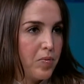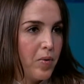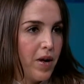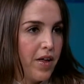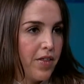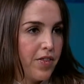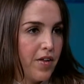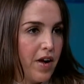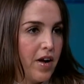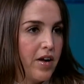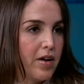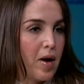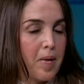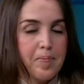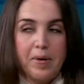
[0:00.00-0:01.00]
with a
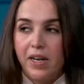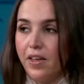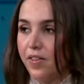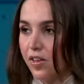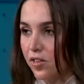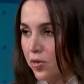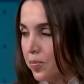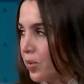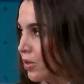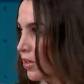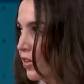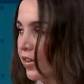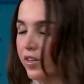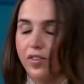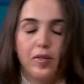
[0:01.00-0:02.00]
company that supported
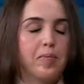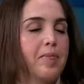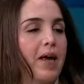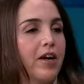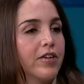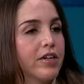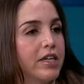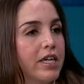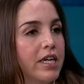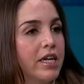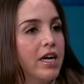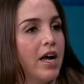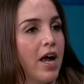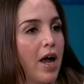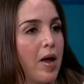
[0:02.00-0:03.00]
Greyston Bakery
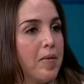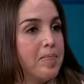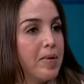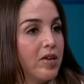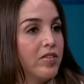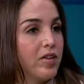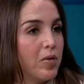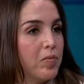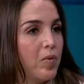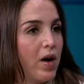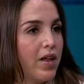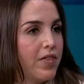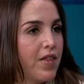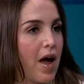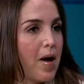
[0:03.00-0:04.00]
and building
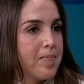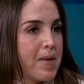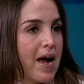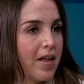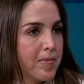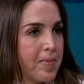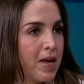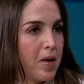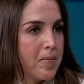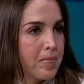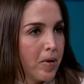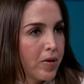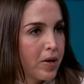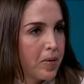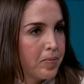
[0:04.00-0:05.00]
what that pathmaking
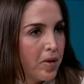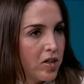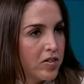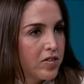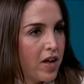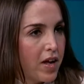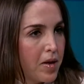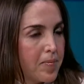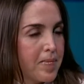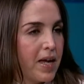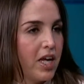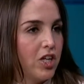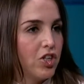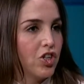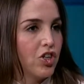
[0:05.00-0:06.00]
program looks like,
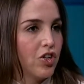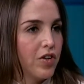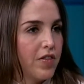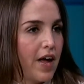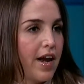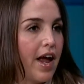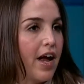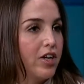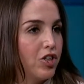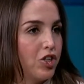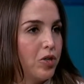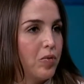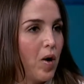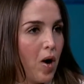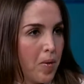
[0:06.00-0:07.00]
making sure that as
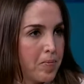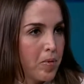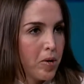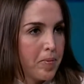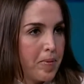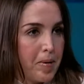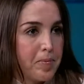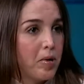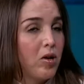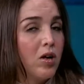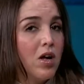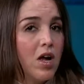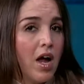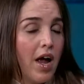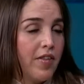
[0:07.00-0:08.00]
you onboard people,
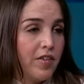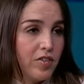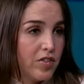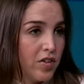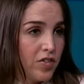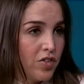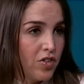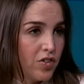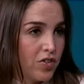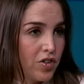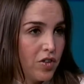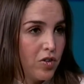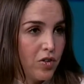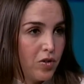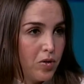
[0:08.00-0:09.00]
and this doesn't just
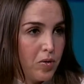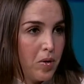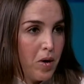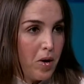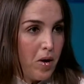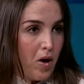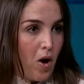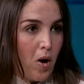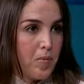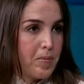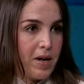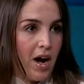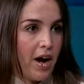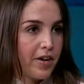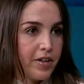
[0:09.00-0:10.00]
include open
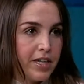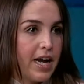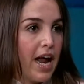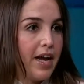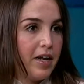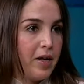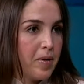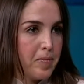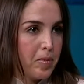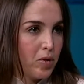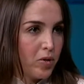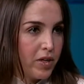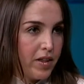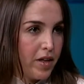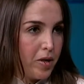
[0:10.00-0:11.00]
hiring any
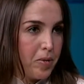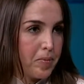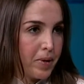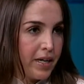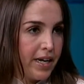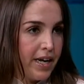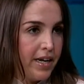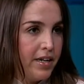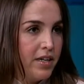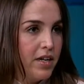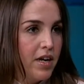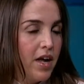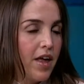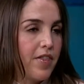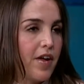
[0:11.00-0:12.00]
employee that you bring in,
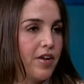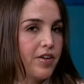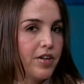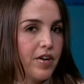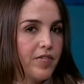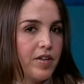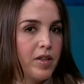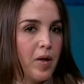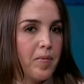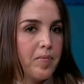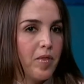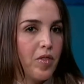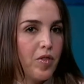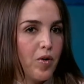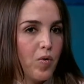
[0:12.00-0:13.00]
that you're giving them
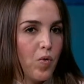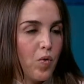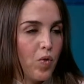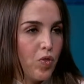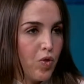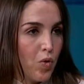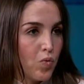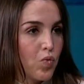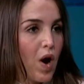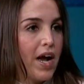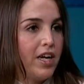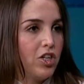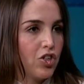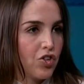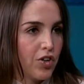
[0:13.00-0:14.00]
the
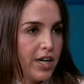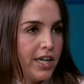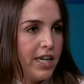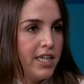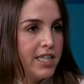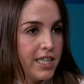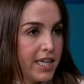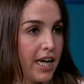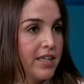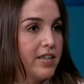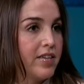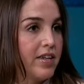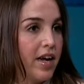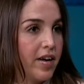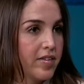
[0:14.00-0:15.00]
right training to get to
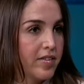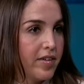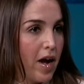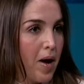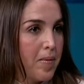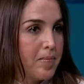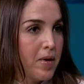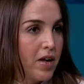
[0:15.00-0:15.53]
the next step.